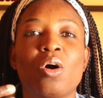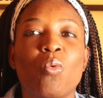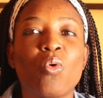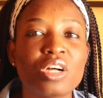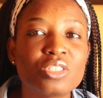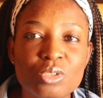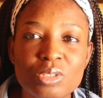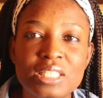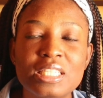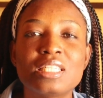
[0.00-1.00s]
what
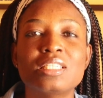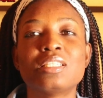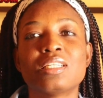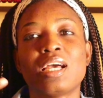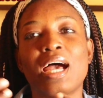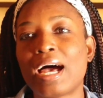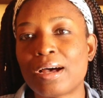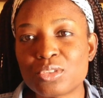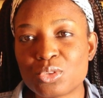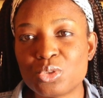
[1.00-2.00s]
you need,
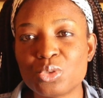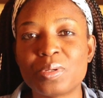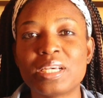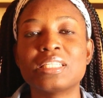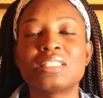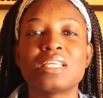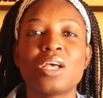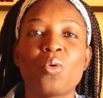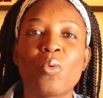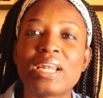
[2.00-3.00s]
how to do it,
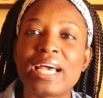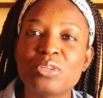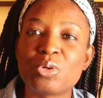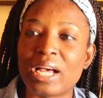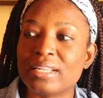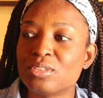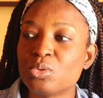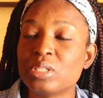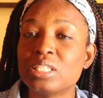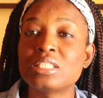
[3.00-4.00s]
whether you can
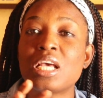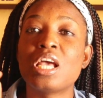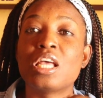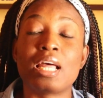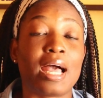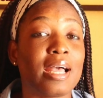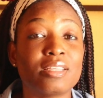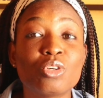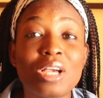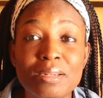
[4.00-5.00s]
do it,
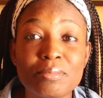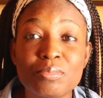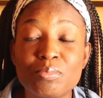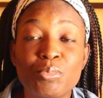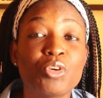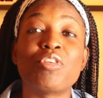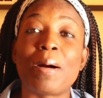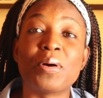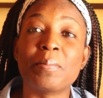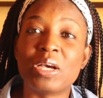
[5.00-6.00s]
you can book for
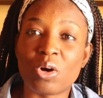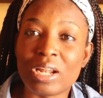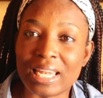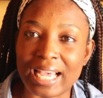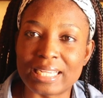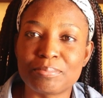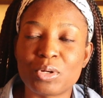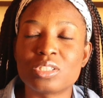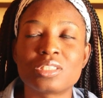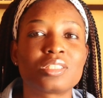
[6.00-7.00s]
appointment online,
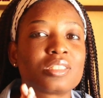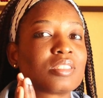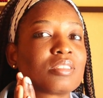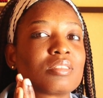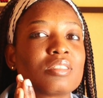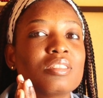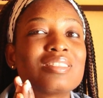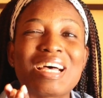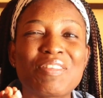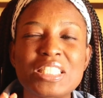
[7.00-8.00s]
but
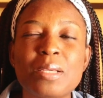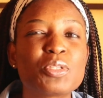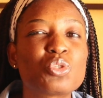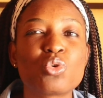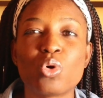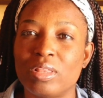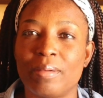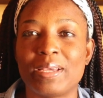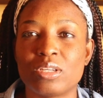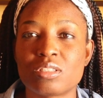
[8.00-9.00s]
it's advisable to go there
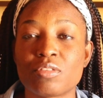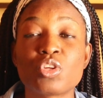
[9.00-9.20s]
by yourself.